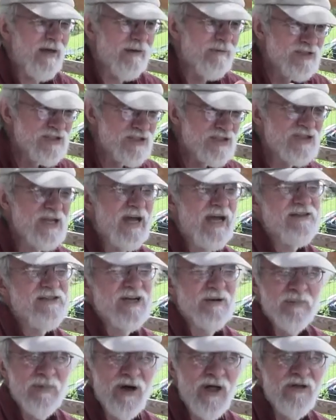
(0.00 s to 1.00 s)
it was just
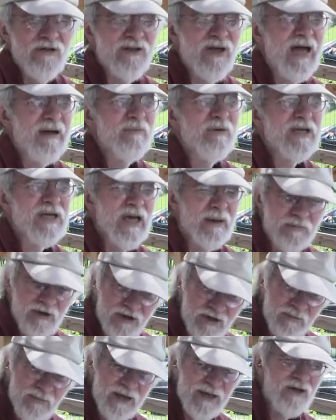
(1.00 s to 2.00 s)
ketchup all the time. We kept our
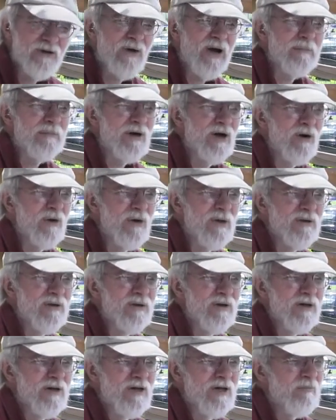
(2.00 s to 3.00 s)
tomato crop going,
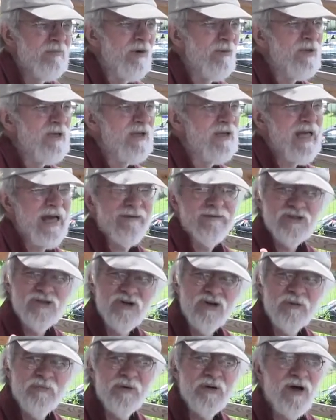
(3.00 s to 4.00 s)
but we didn't have as
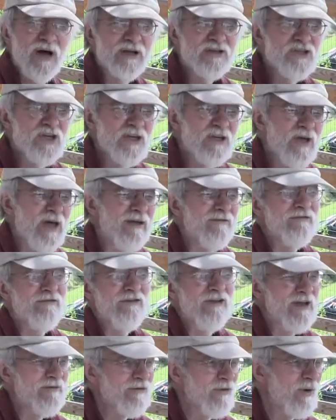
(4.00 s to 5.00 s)
good a production, and
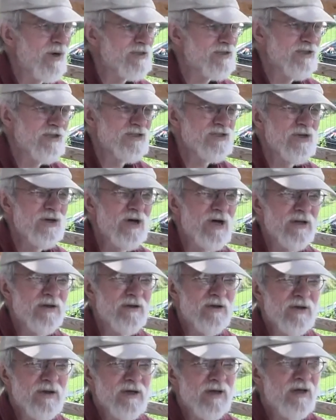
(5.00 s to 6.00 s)
flavor wasn't as good
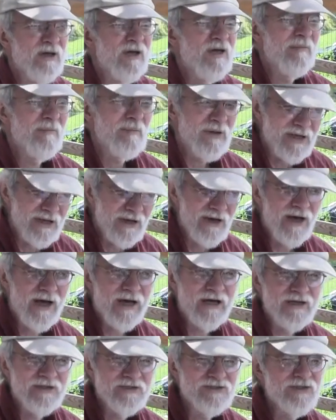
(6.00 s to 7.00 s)

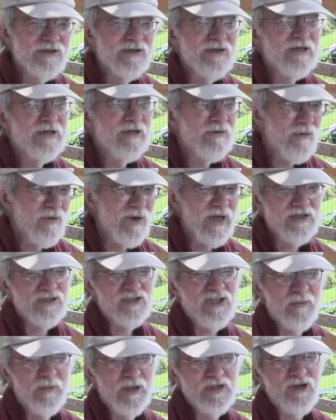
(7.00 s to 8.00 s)
because we had
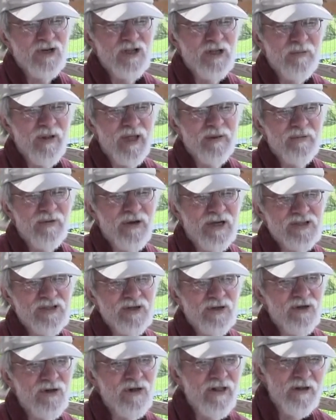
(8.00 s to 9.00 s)
so much early blight
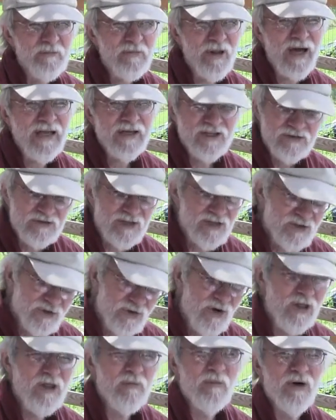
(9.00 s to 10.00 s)
pressure. And early blight is
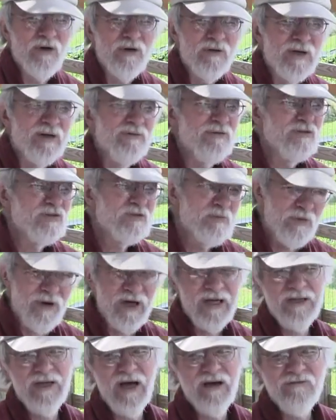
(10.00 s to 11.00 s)
controllable. If you
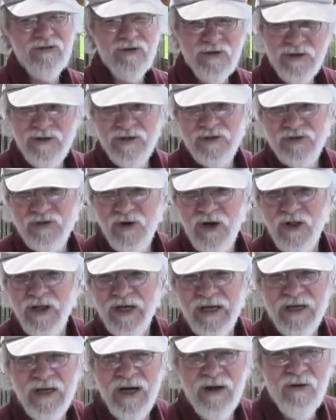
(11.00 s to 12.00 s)
spray enough, you can control
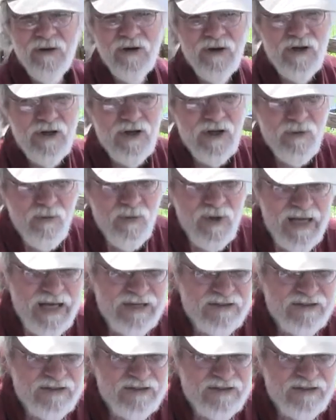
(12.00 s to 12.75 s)
it, you know. We